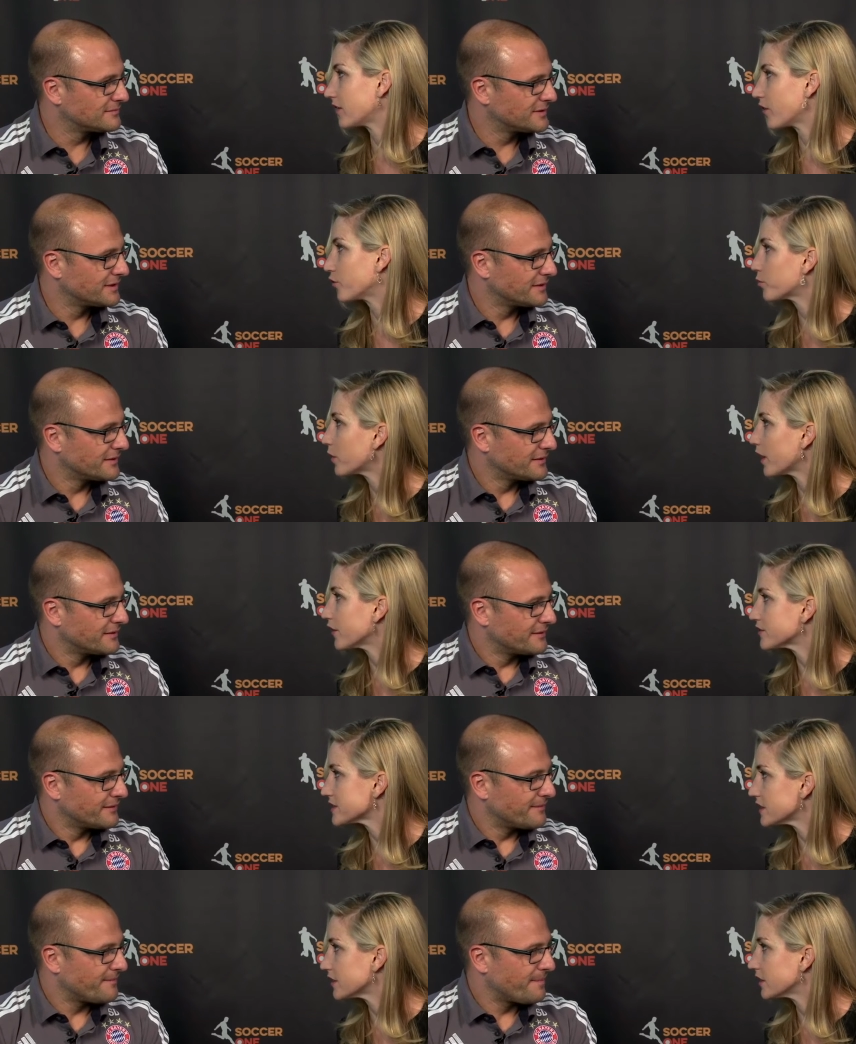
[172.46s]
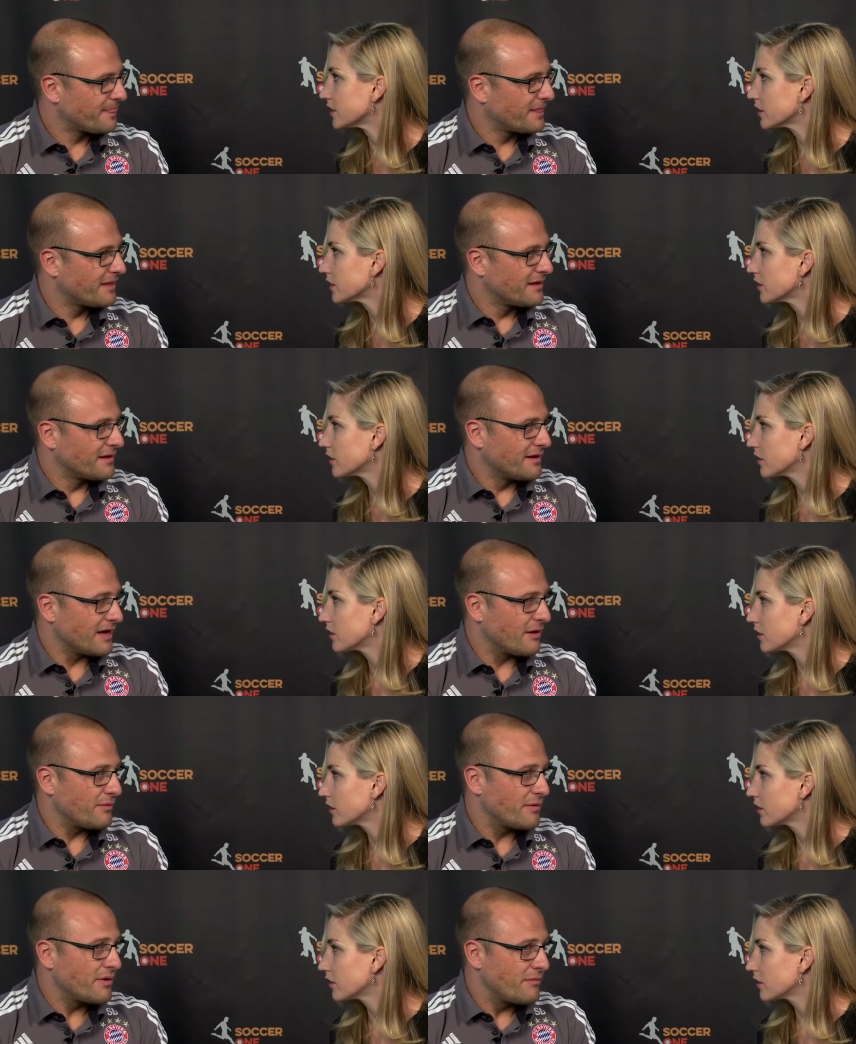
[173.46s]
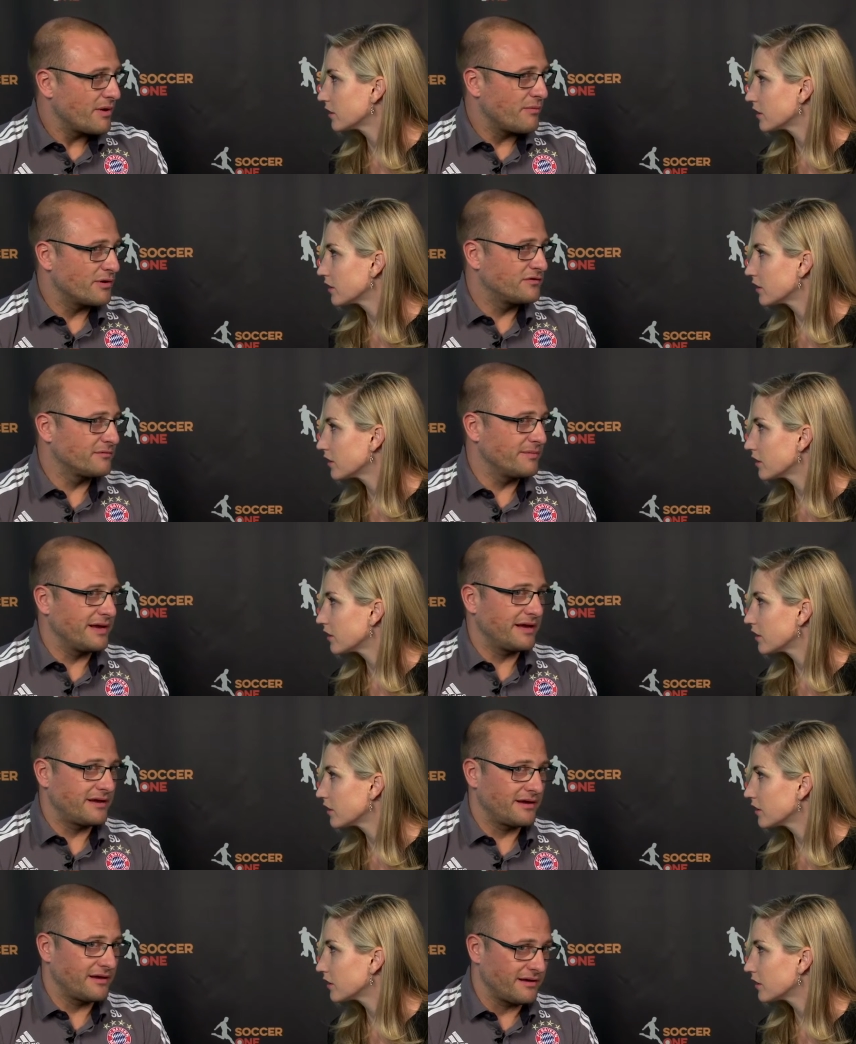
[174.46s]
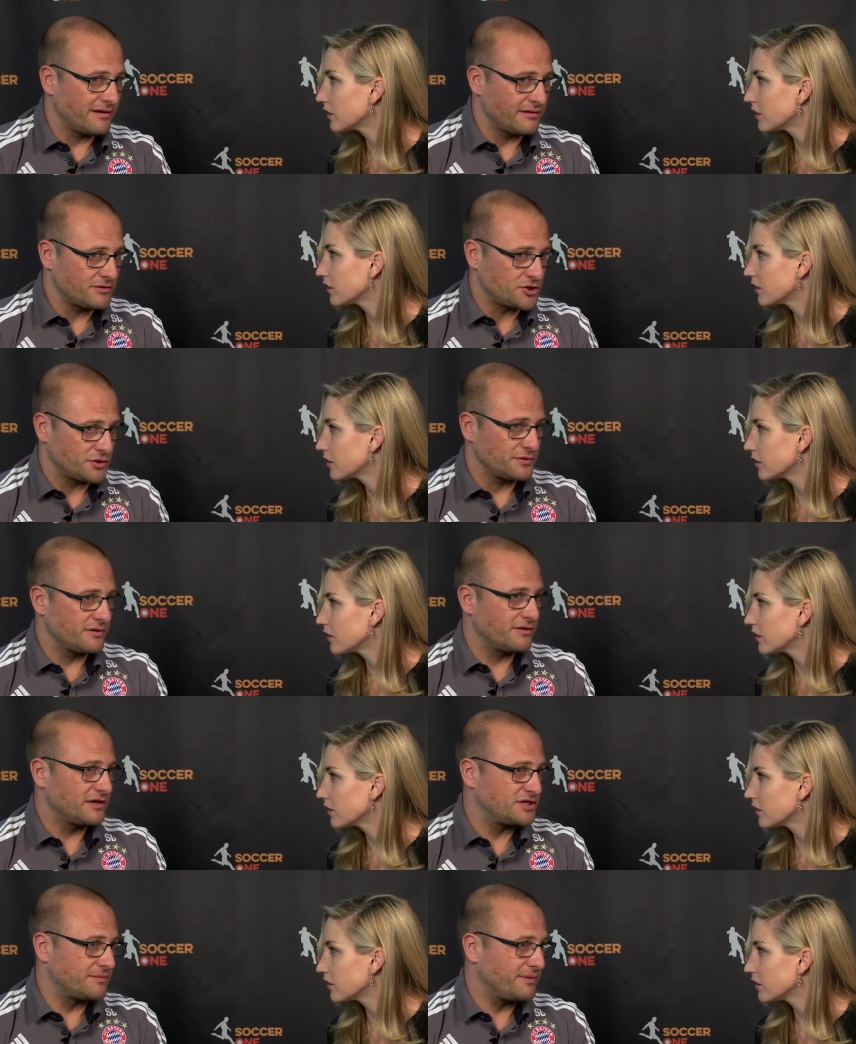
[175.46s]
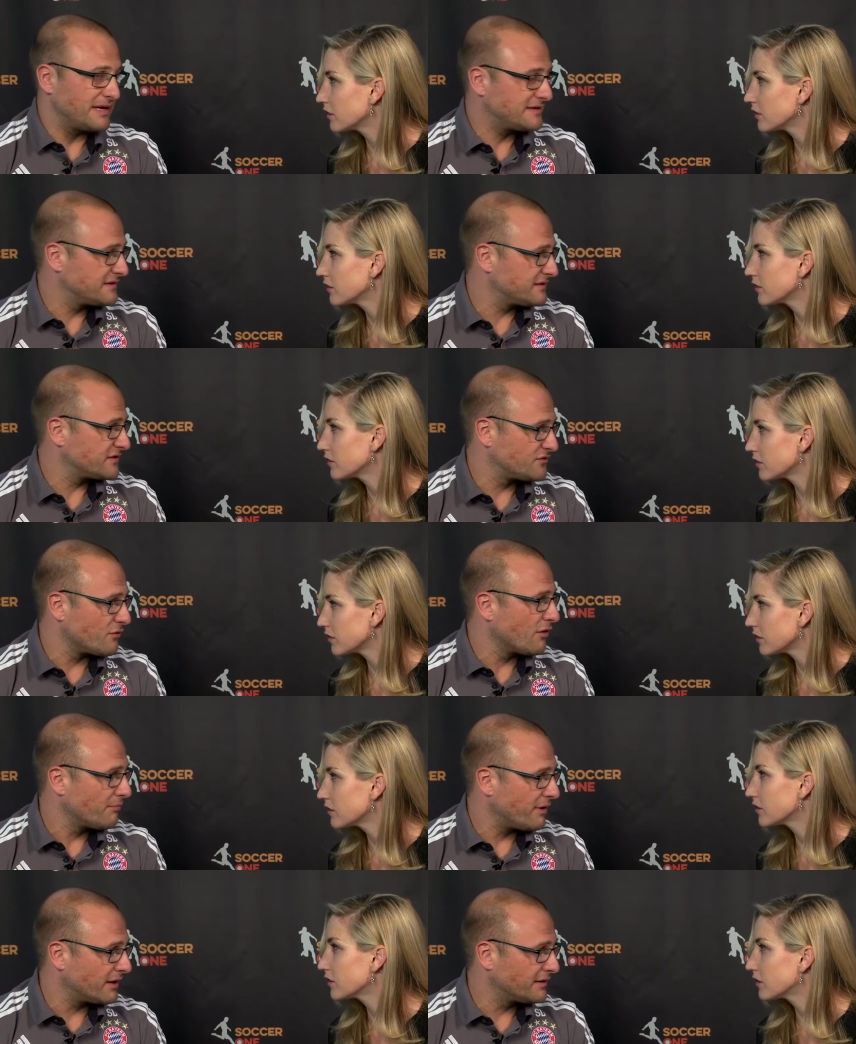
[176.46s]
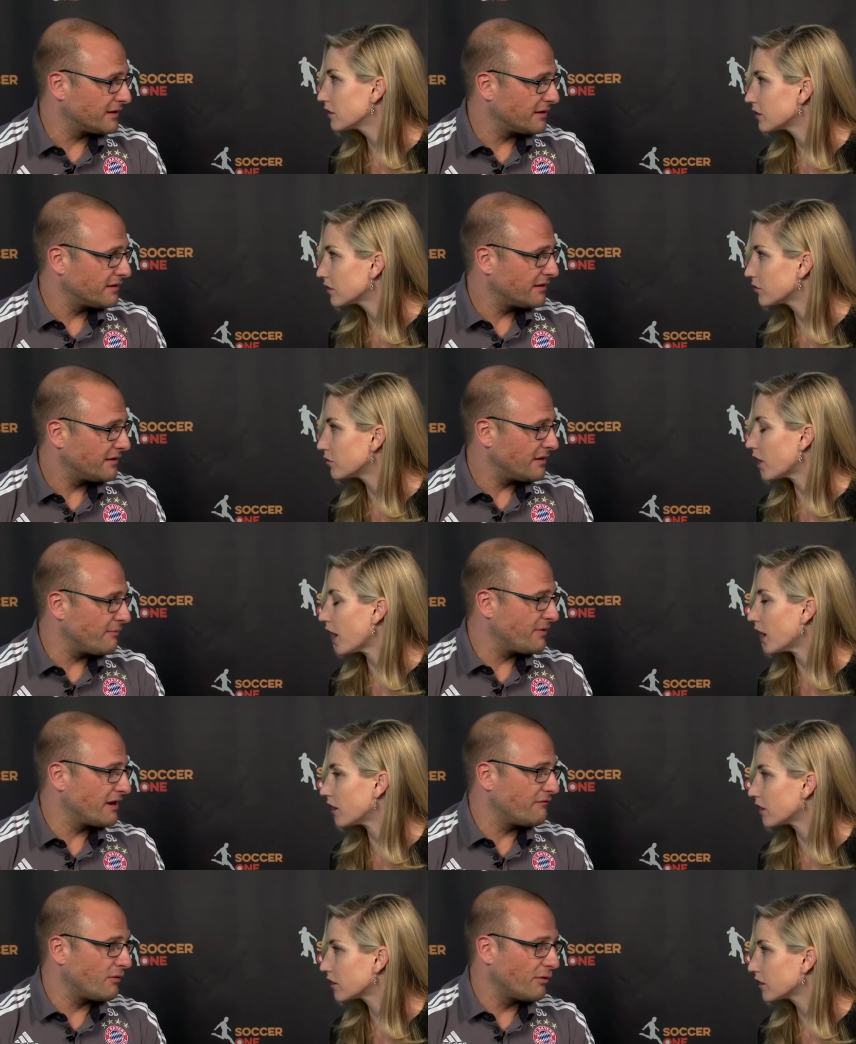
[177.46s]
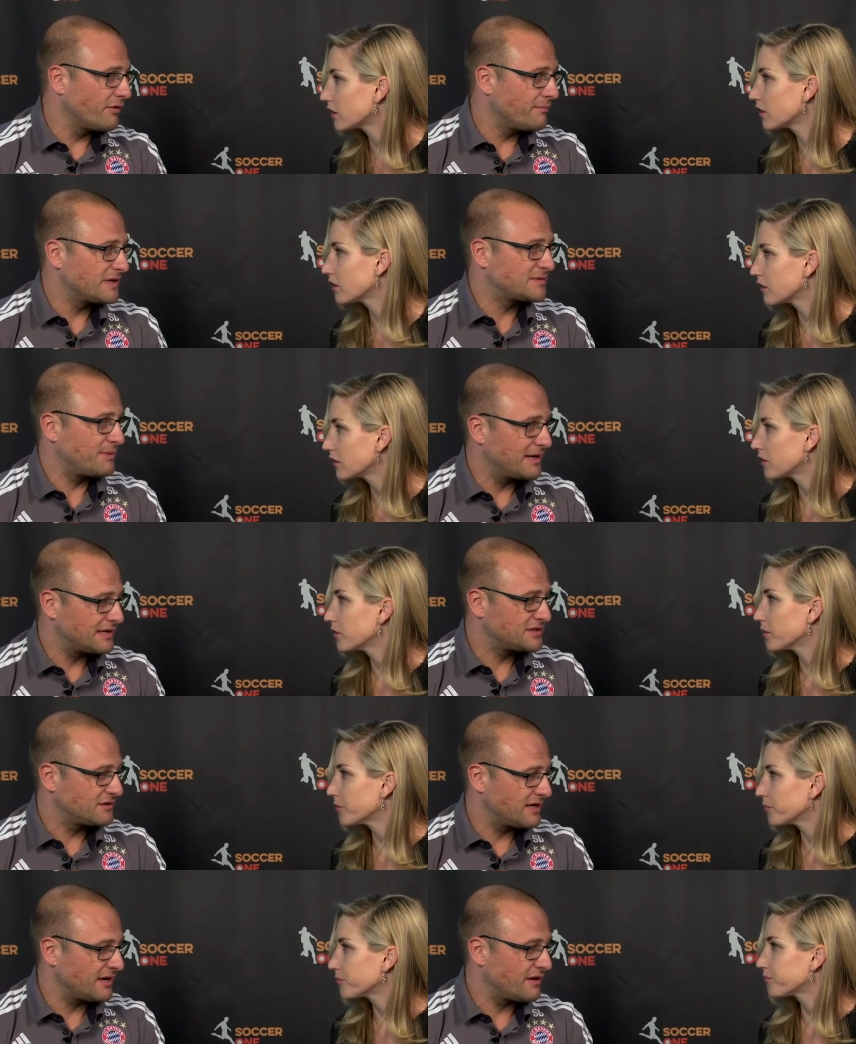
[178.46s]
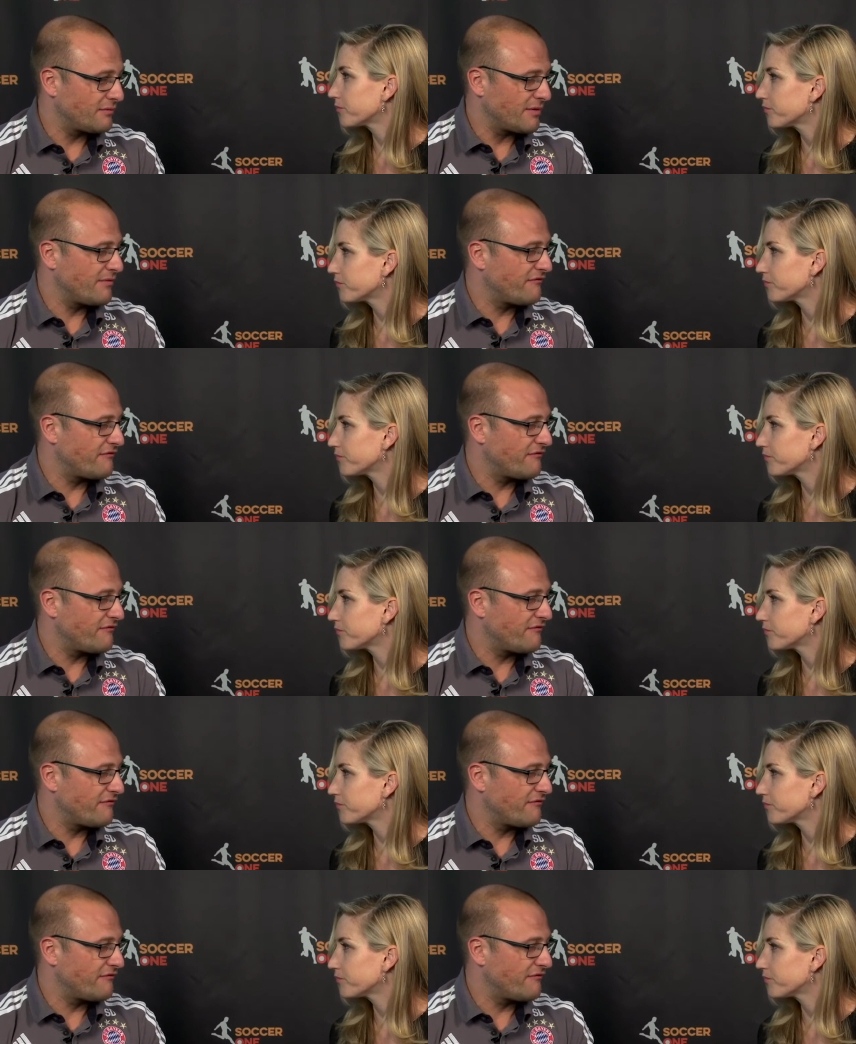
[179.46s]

Speaker 1: those players here?
Speaker 2: Yeah, we, we want to make uh, sure that GPS is a strong partner, right. that we have all the best players together. When we